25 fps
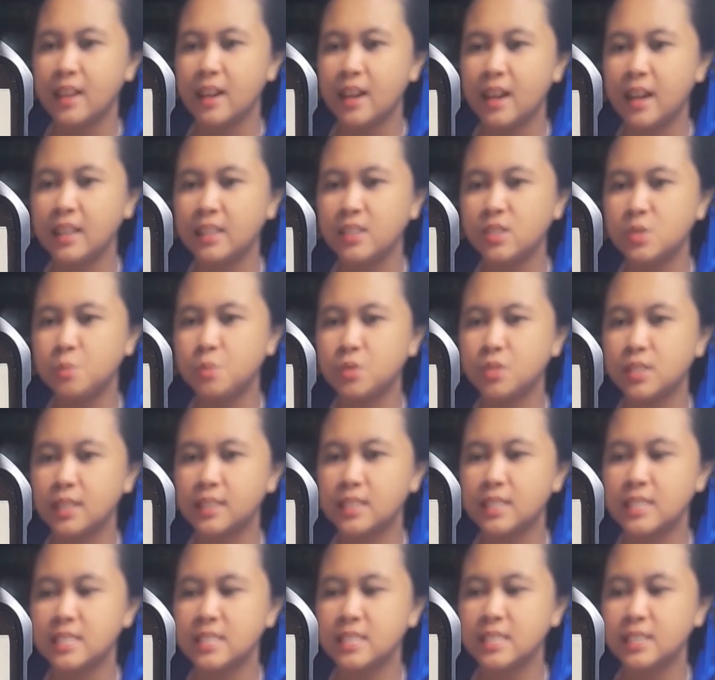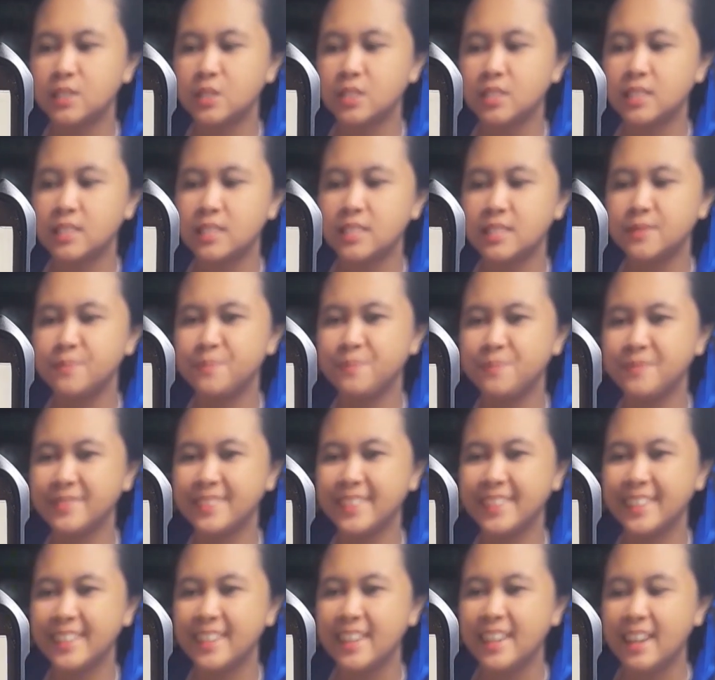I need to protect his innocence.
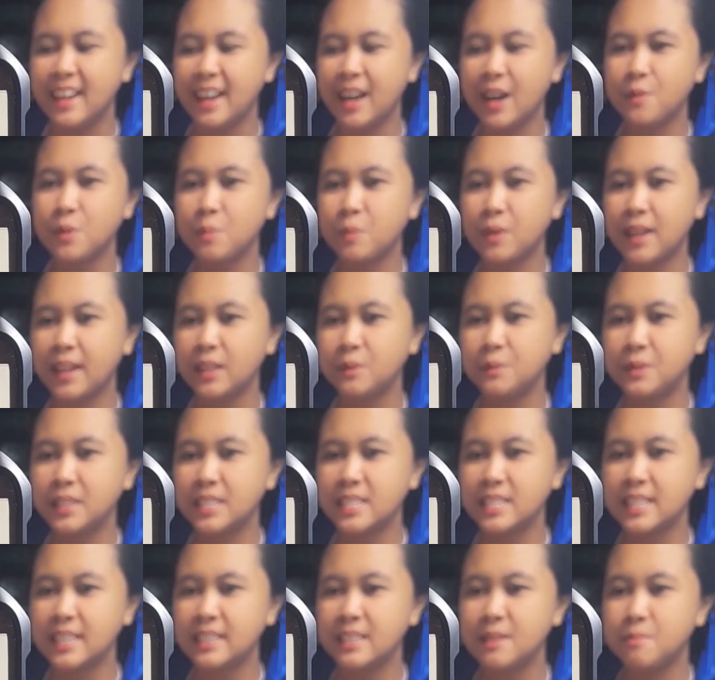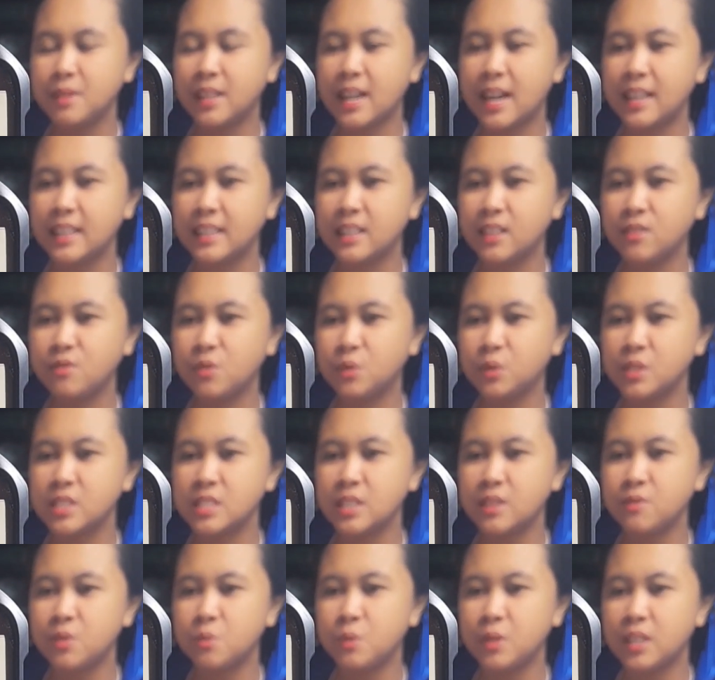I replied with a slightly mechanical
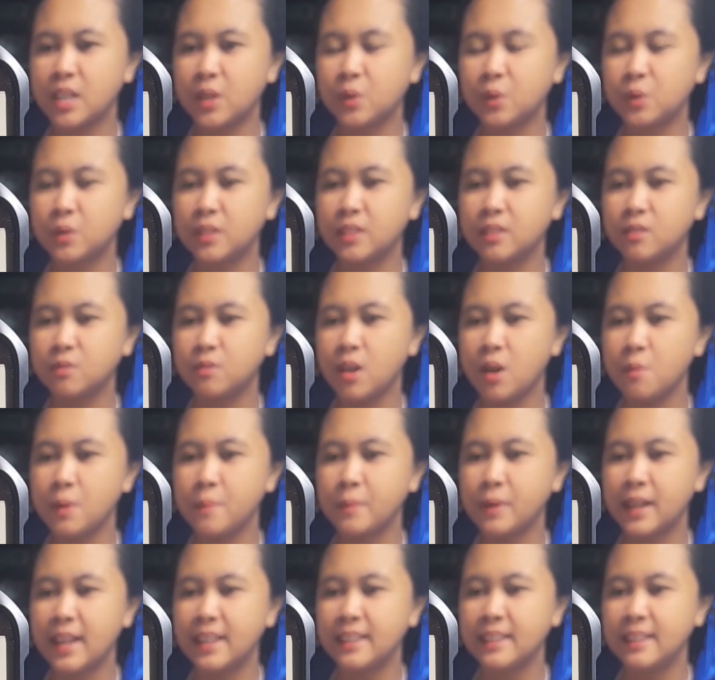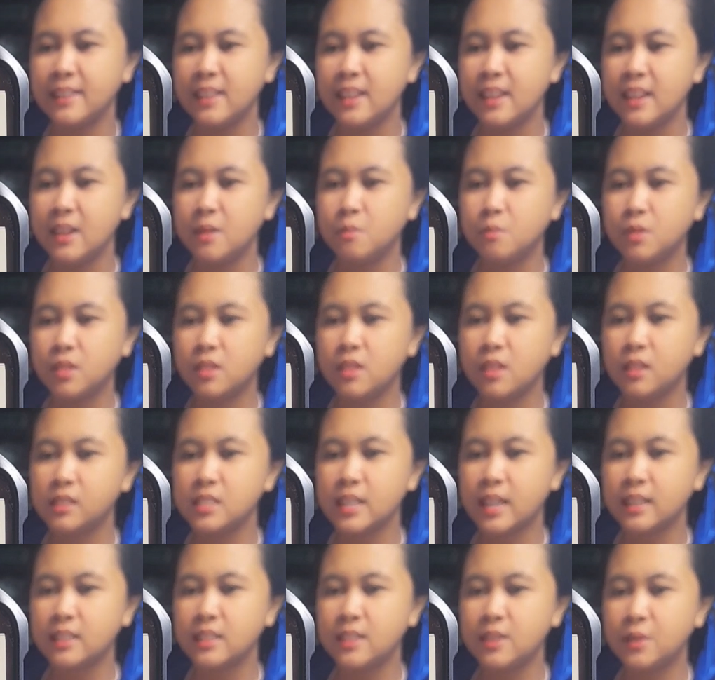voice even when I heard it. Wow, I'm glad. But the
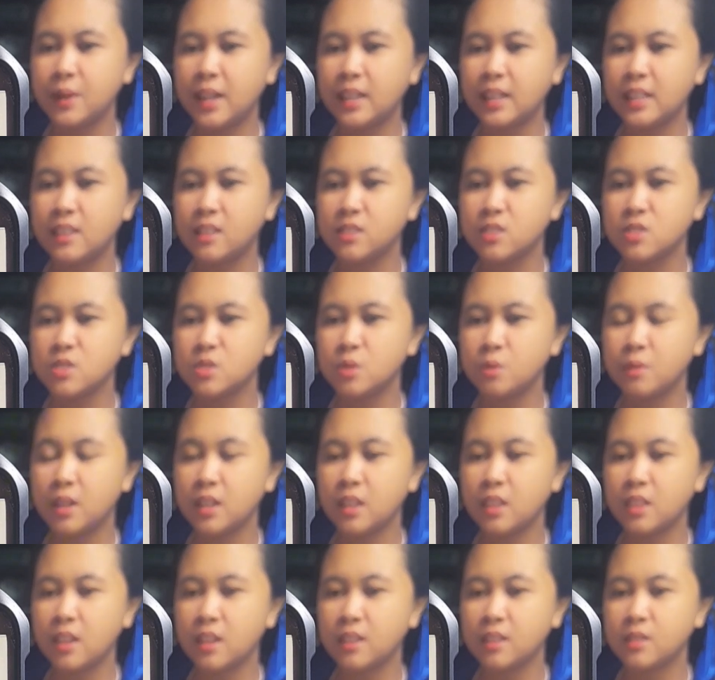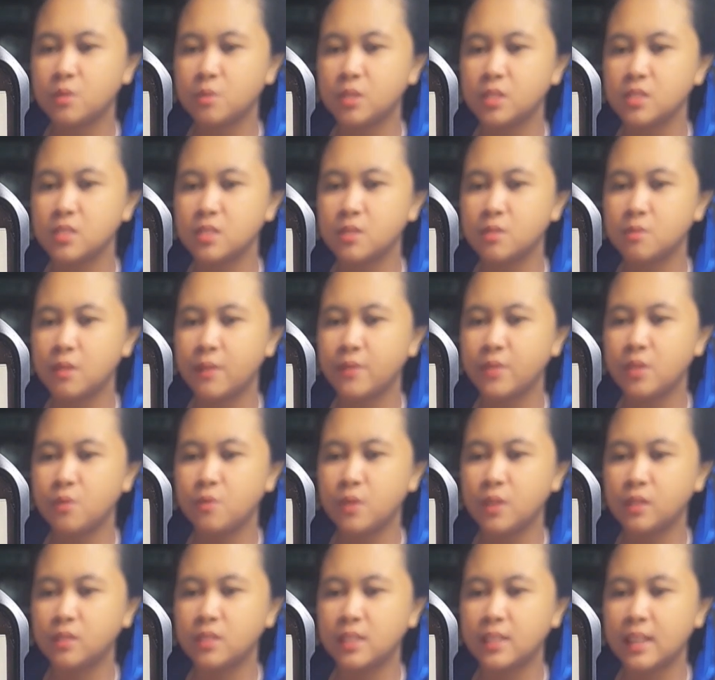excited Craney doesn't know anything and runs around the
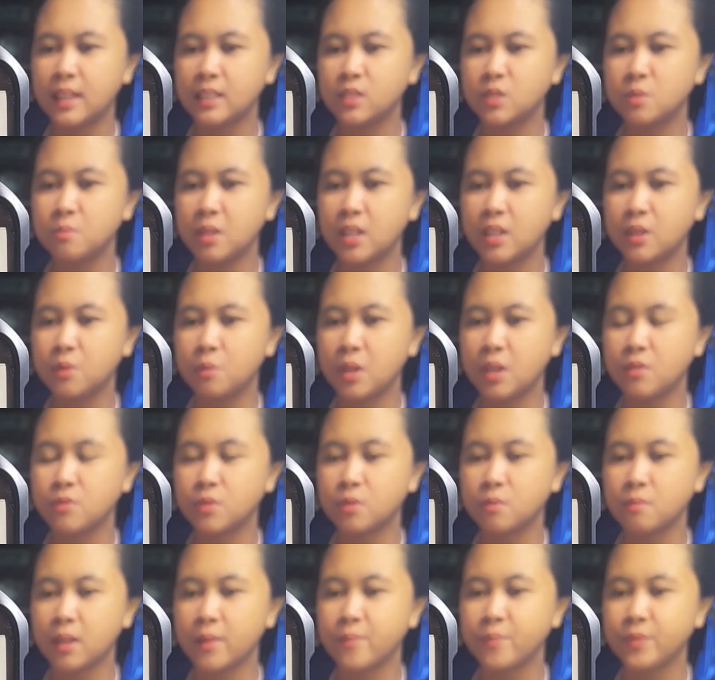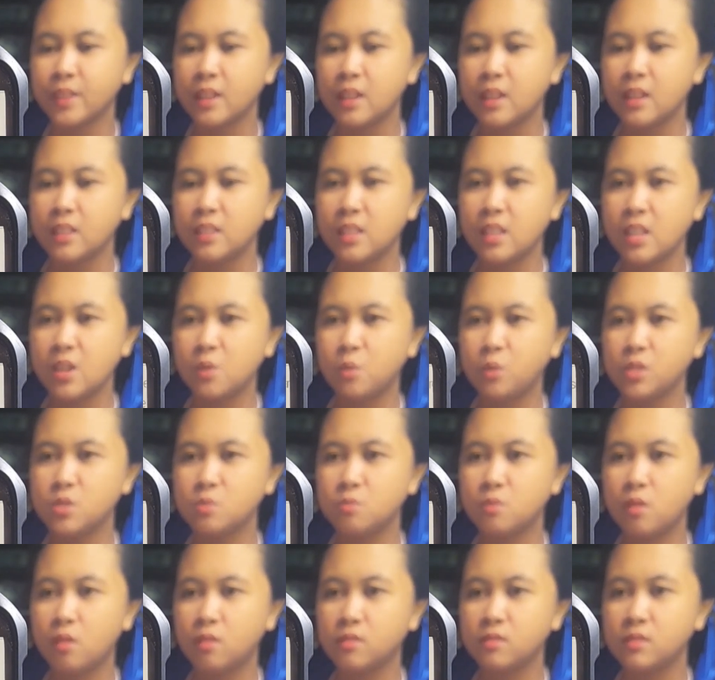field again to make a ring for me. Theo,
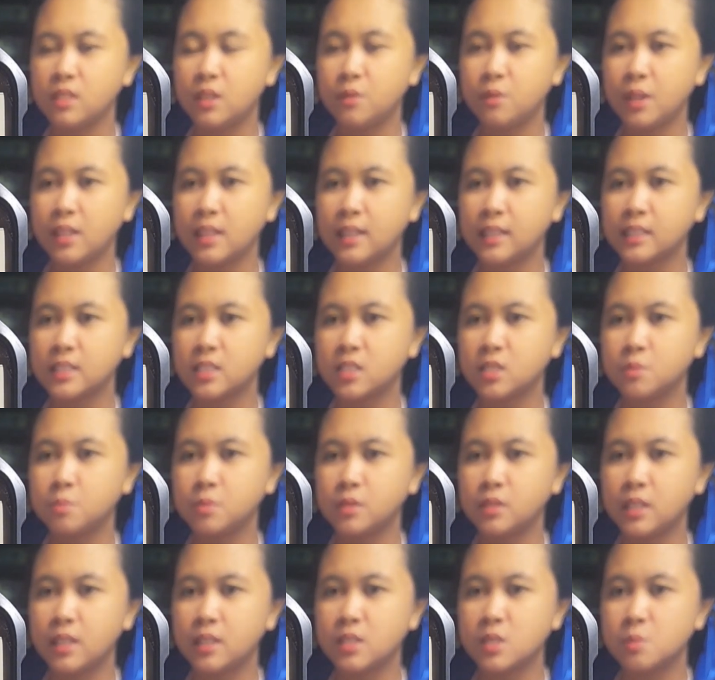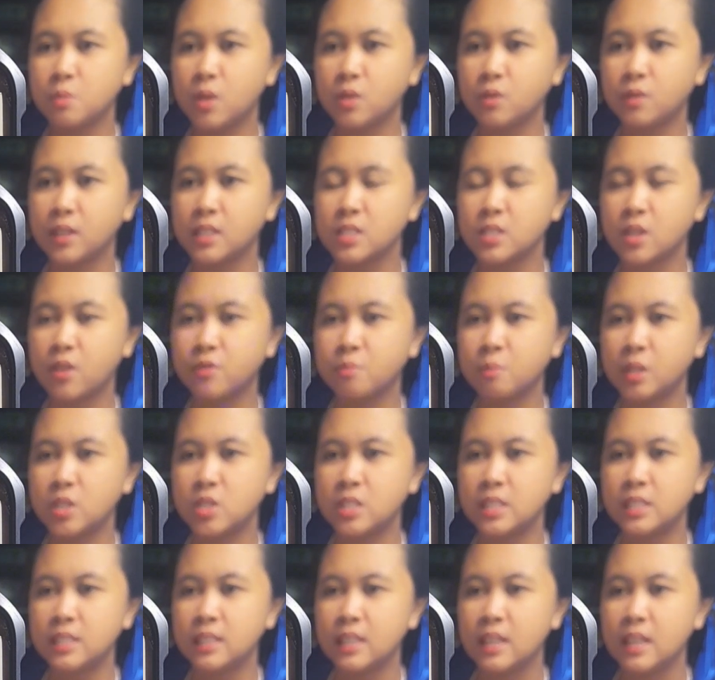what's wrong? Lorraine asked, pulling a small grass off my cheek.